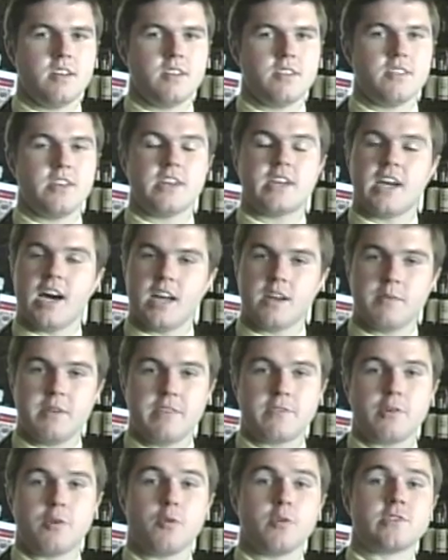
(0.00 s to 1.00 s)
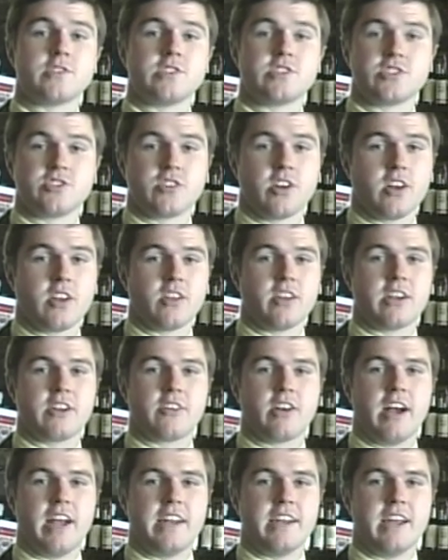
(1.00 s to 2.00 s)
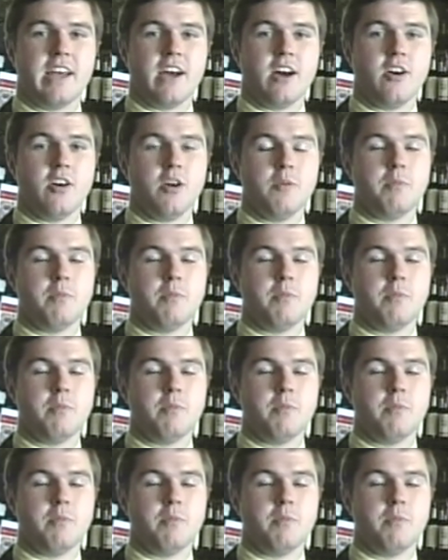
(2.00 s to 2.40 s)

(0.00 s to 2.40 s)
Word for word: The economy, of course, is struggling right now,